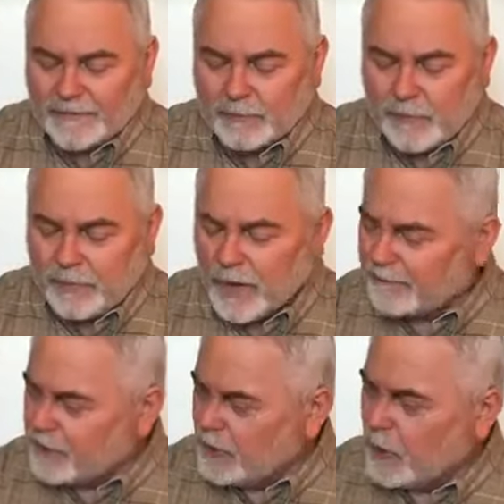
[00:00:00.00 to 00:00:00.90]
We put off
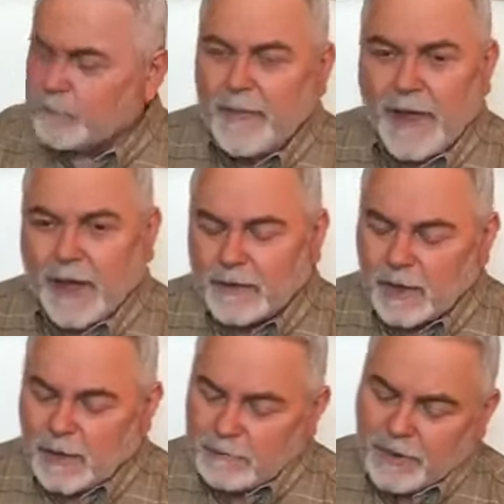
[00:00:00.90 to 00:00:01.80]
the old man,
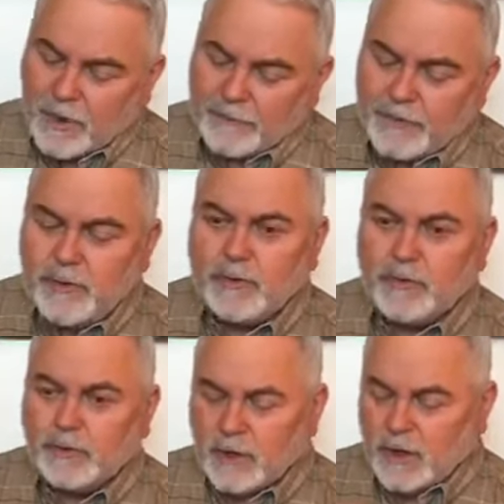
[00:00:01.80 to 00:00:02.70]
put on the new,